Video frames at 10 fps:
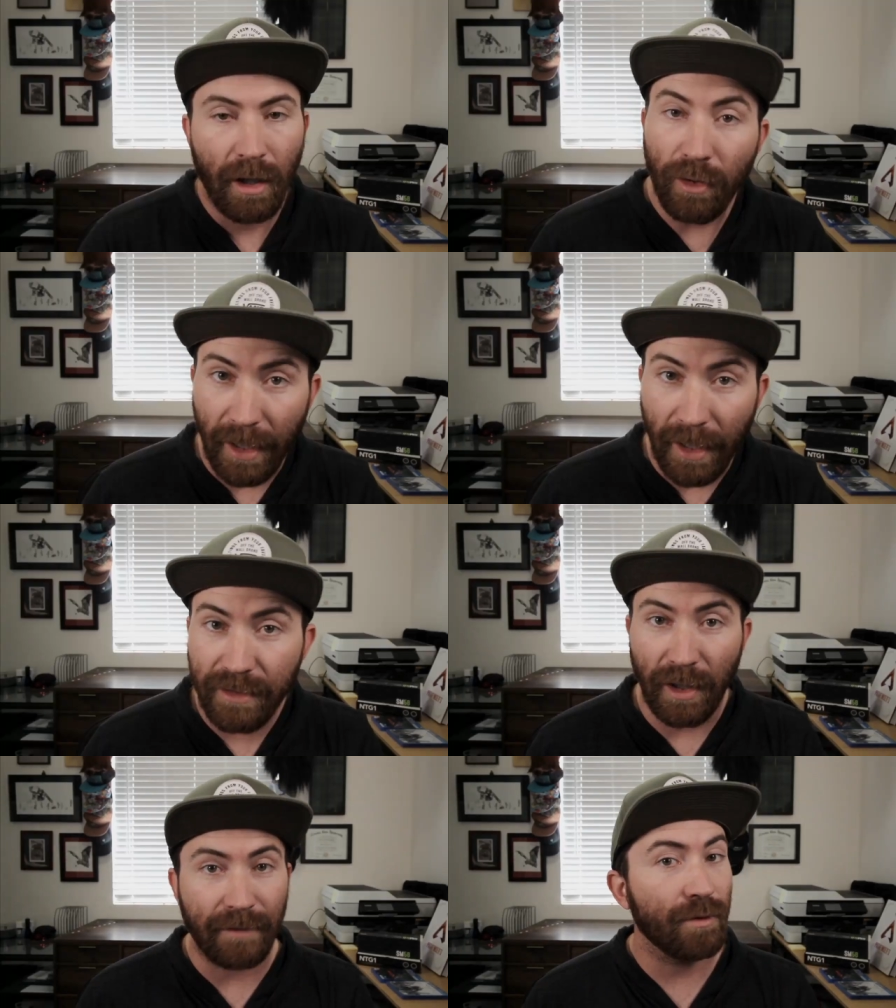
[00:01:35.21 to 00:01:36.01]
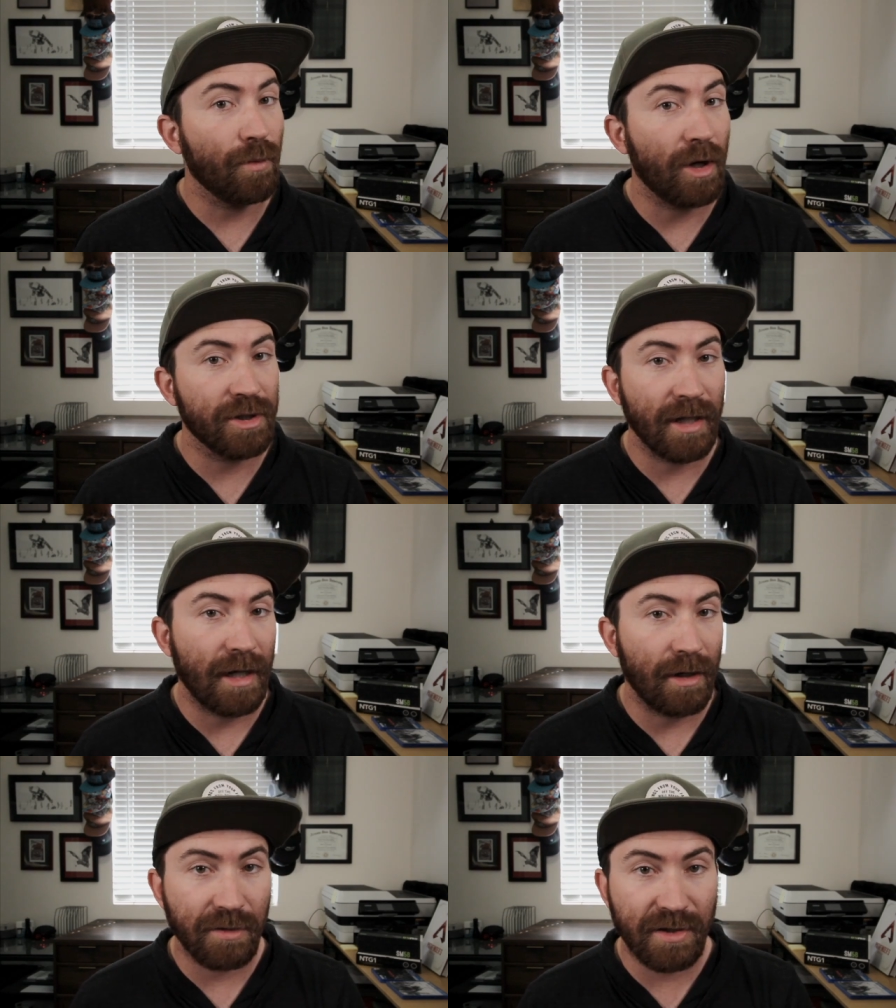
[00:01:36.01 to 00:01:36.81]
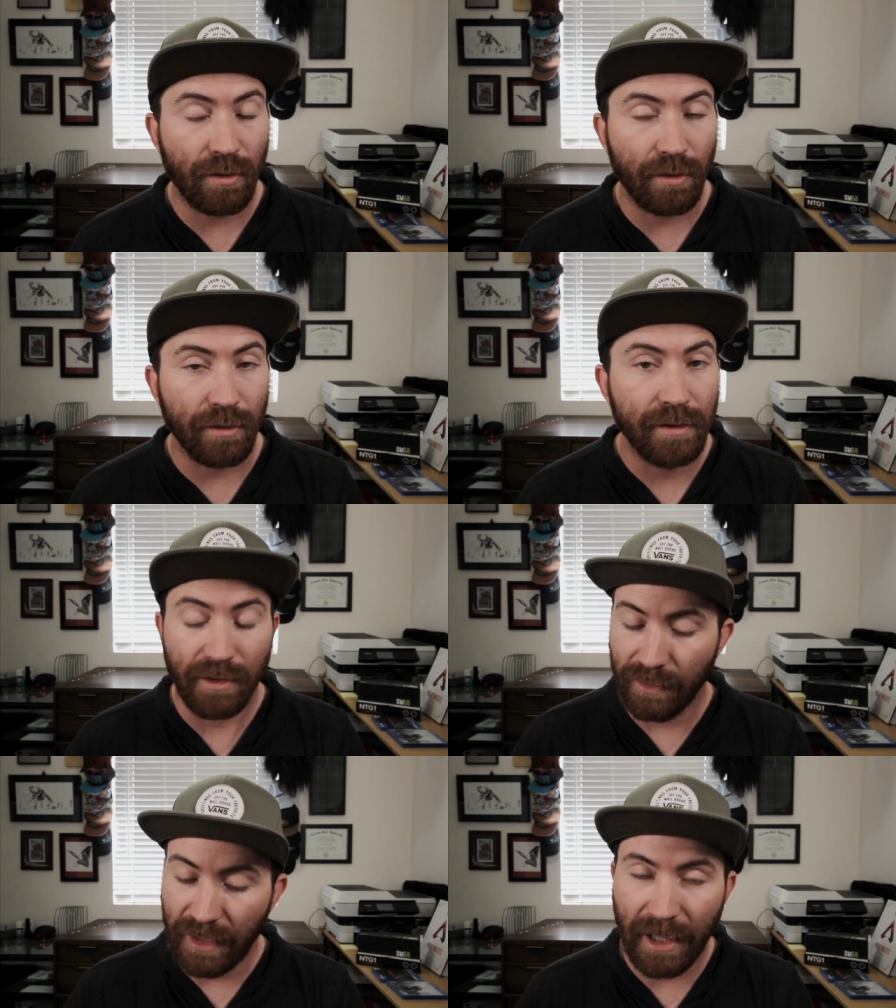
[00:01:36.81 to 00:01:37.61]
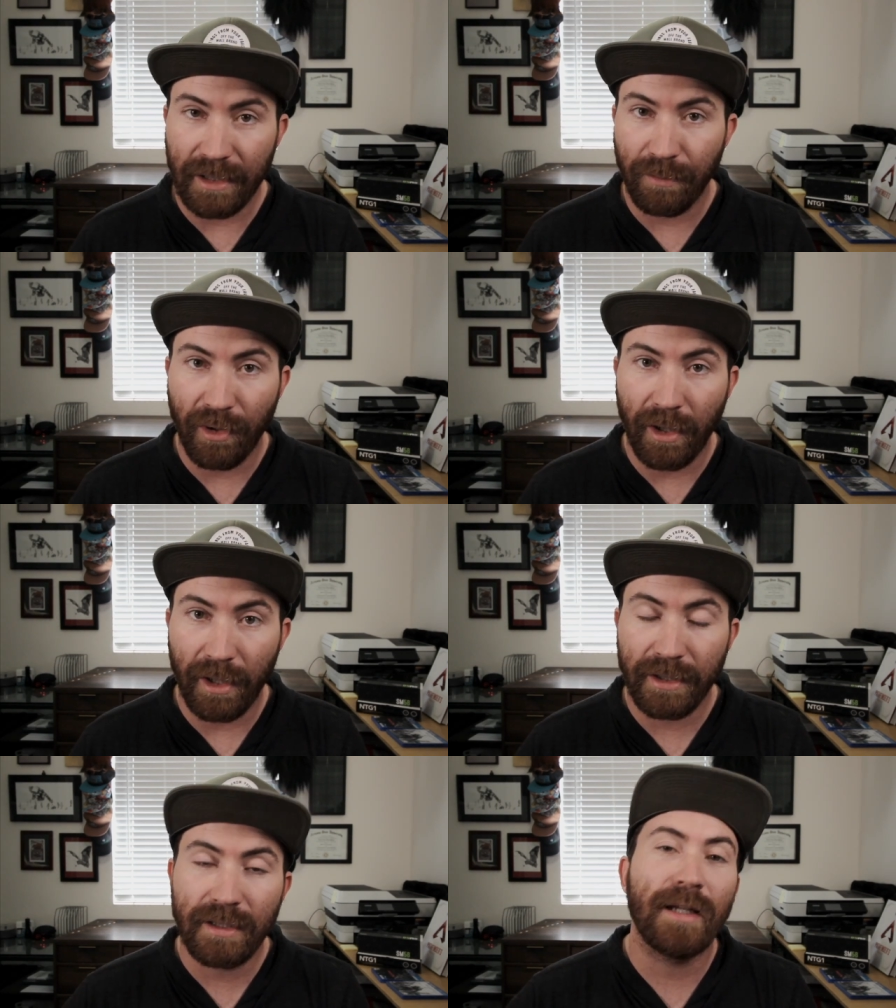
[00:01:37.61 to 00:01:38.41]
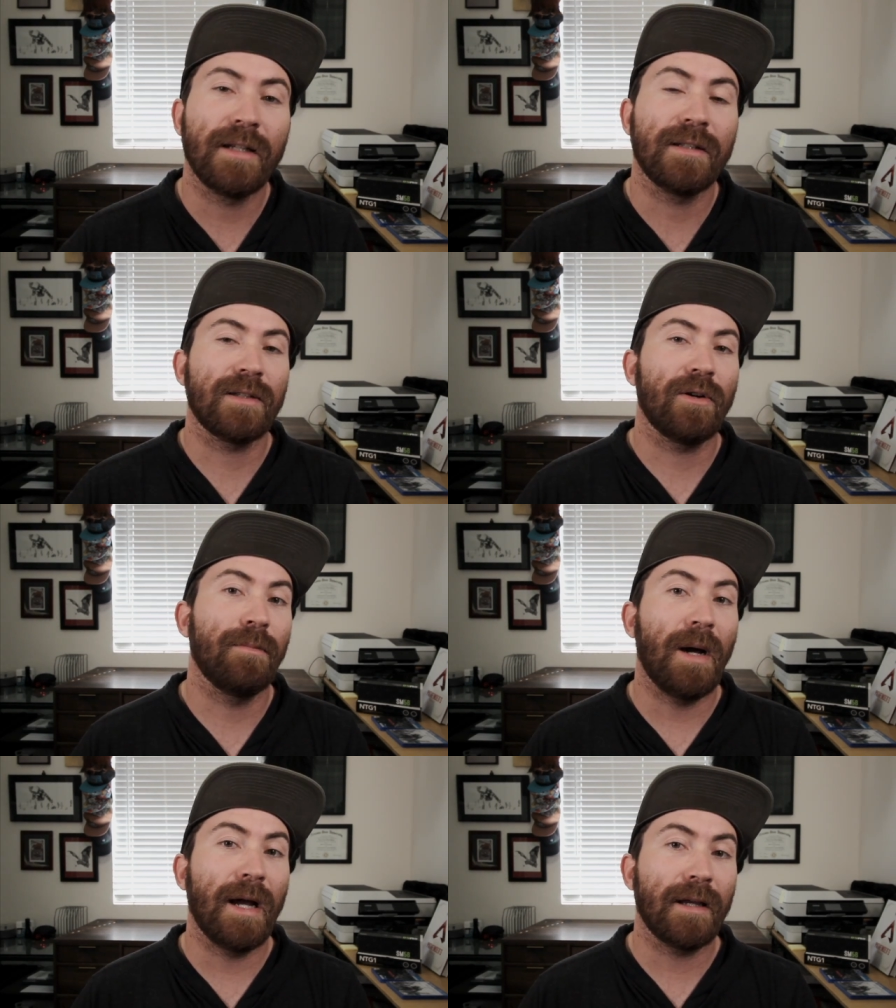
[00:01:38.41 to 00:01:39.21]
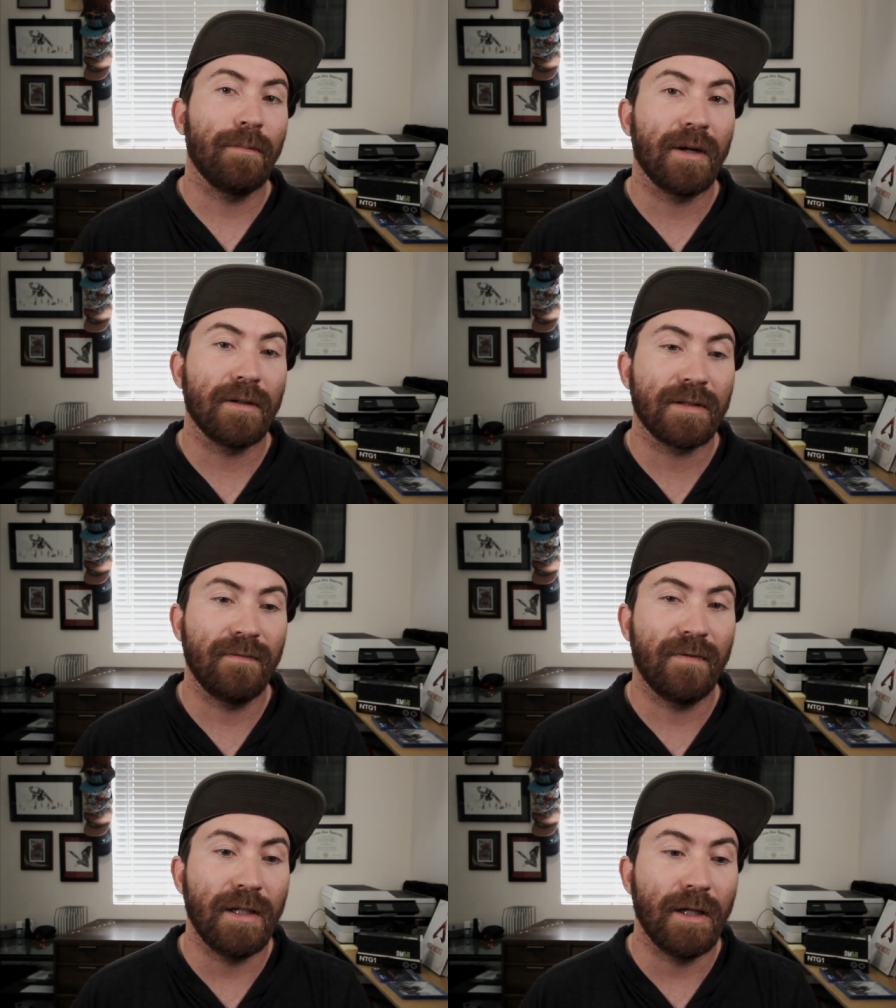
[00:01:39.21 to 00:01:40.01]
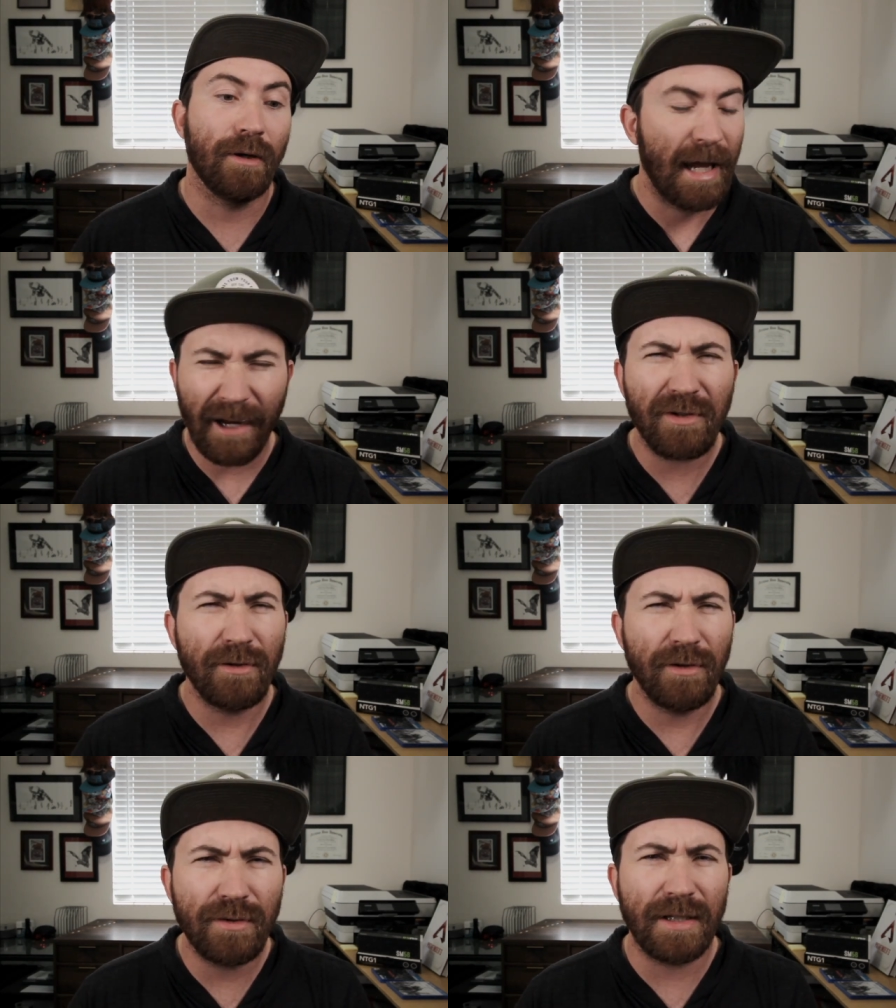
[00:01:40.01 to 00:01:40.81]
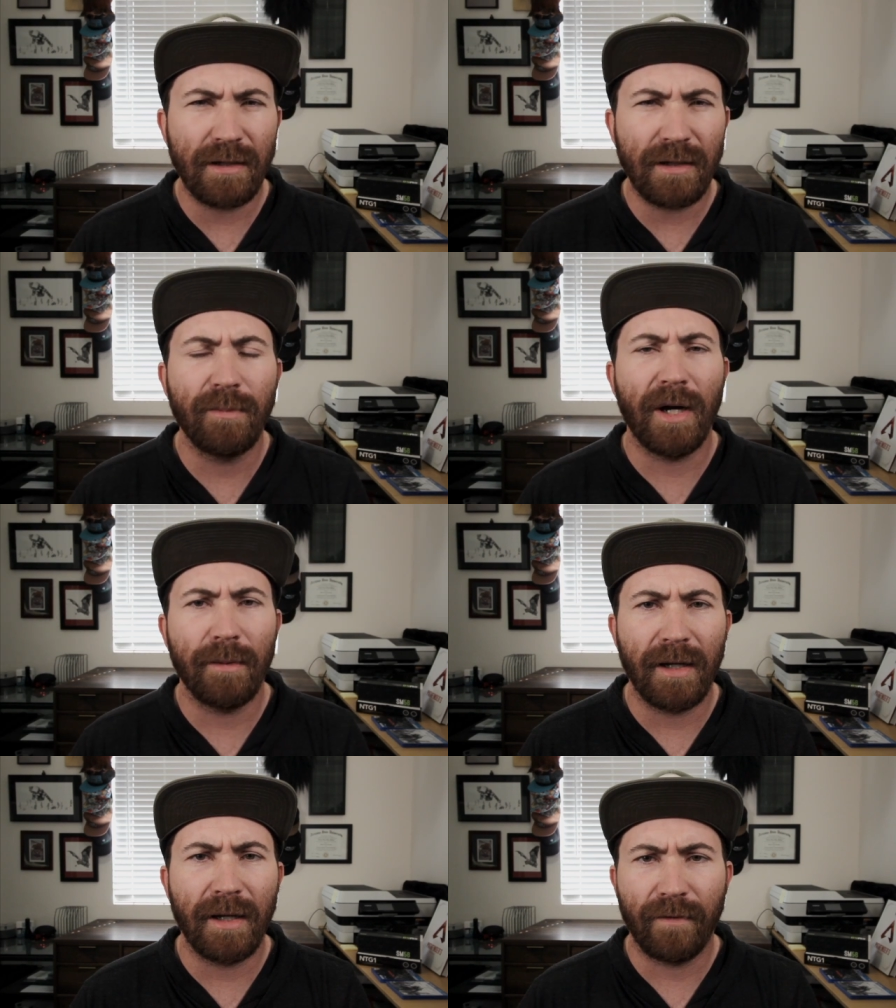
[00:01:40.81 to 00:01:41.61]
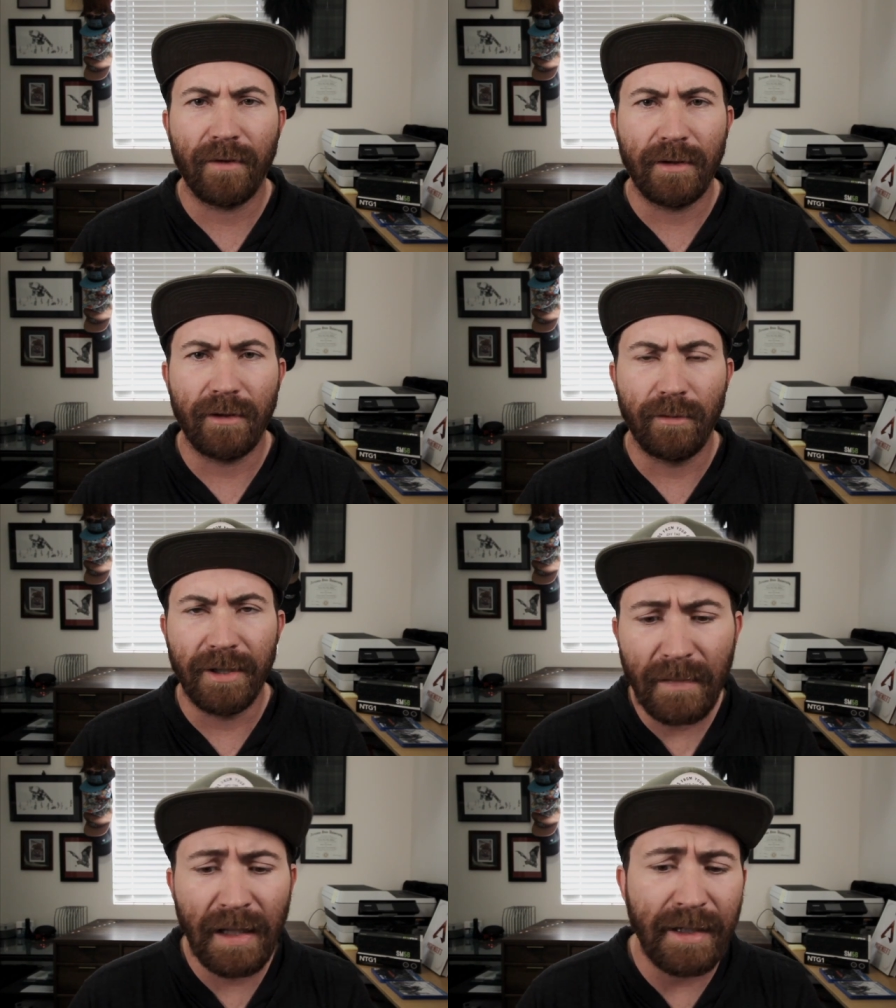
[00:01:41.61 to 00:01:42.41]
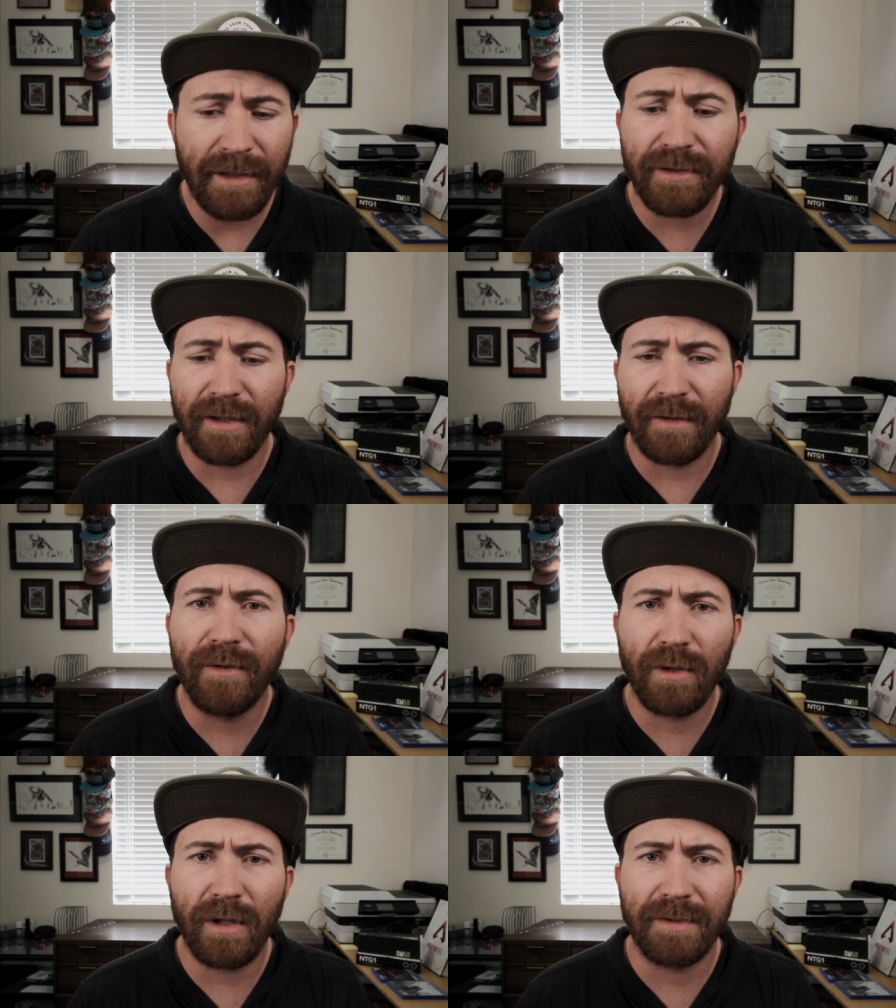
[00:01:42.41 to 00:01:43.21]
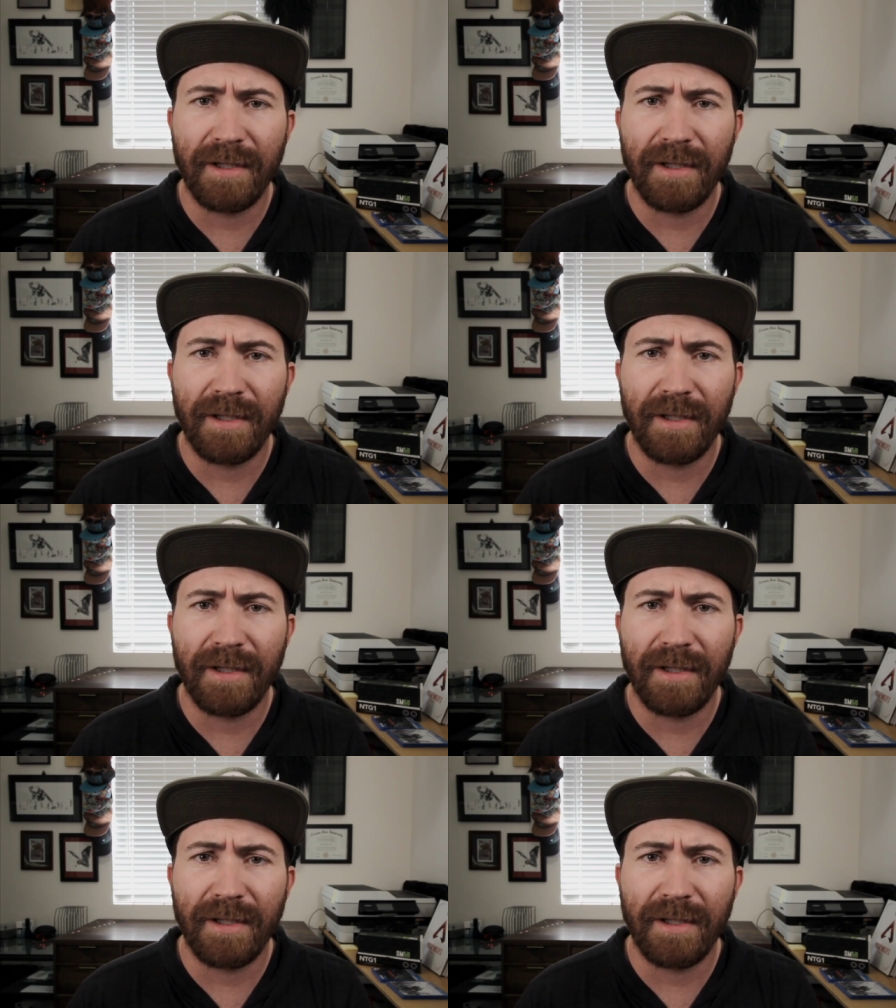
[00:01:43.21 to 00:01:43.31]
Okay, so after watching that, I was sold. So then I got the product and started my comparison video after using the pod mic for a little bit. And here's a few clips of